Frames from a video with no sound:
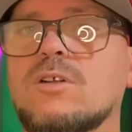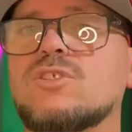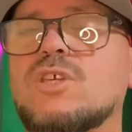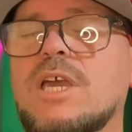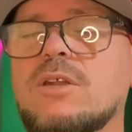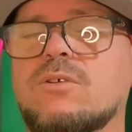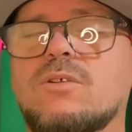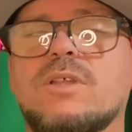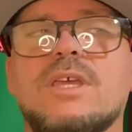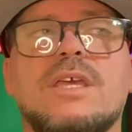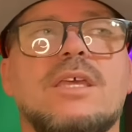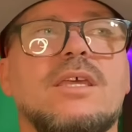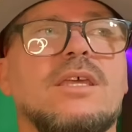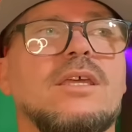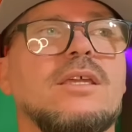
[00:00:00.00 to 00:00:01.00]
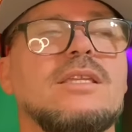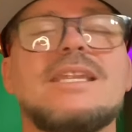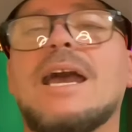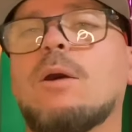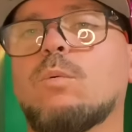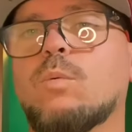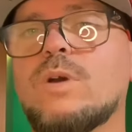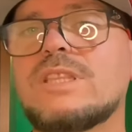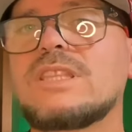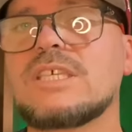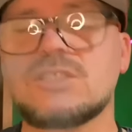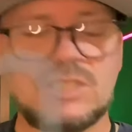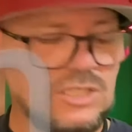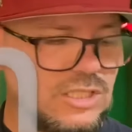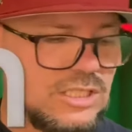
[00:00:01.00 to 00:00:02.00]
channel. Now with
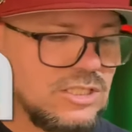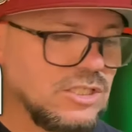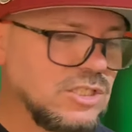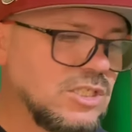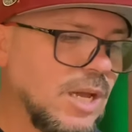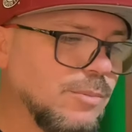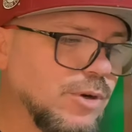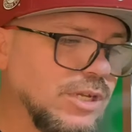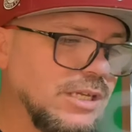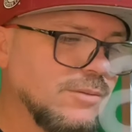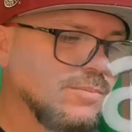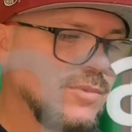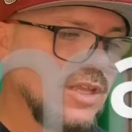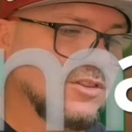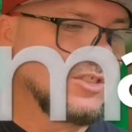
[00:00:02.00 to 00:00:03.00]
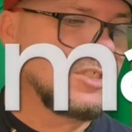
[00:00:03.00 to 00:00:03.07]
this, let's get to the summary. The